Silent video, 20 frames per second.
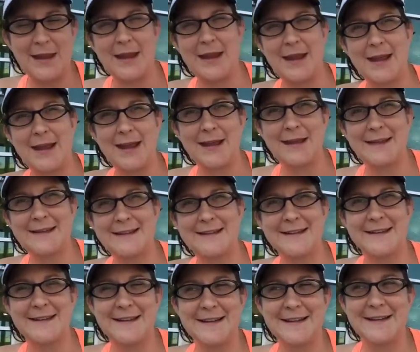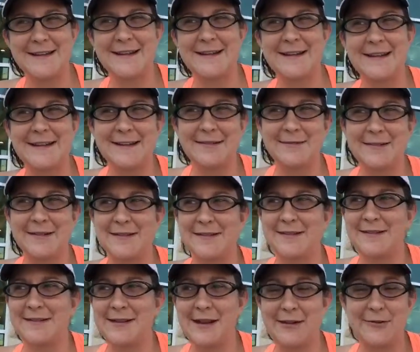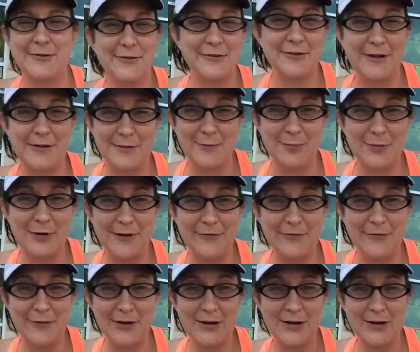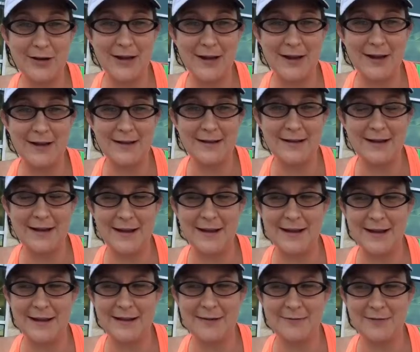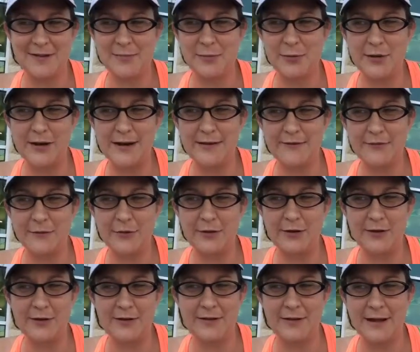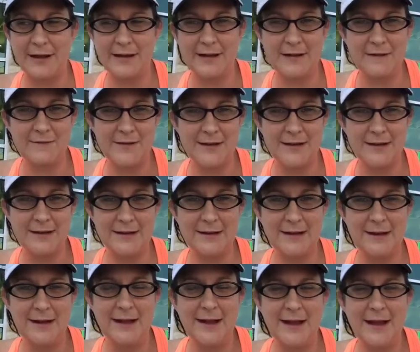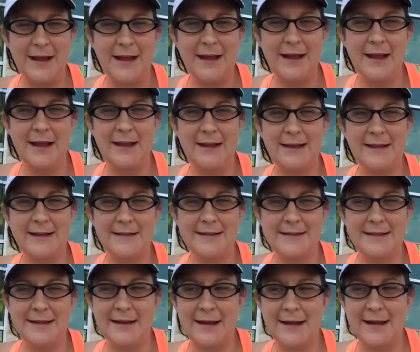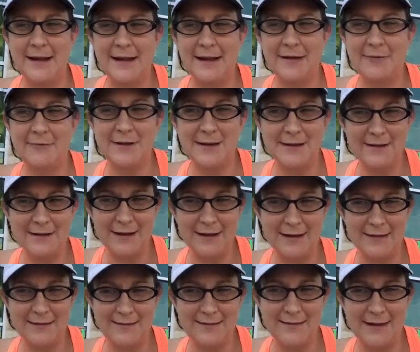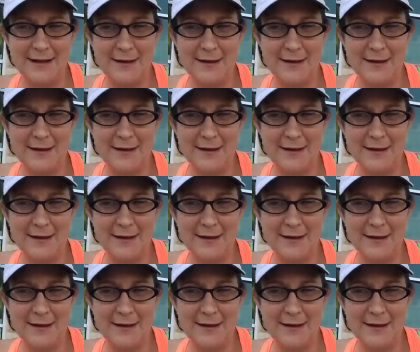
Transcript: And I told her I would pray for her, and I was praying for her that evening, and I realized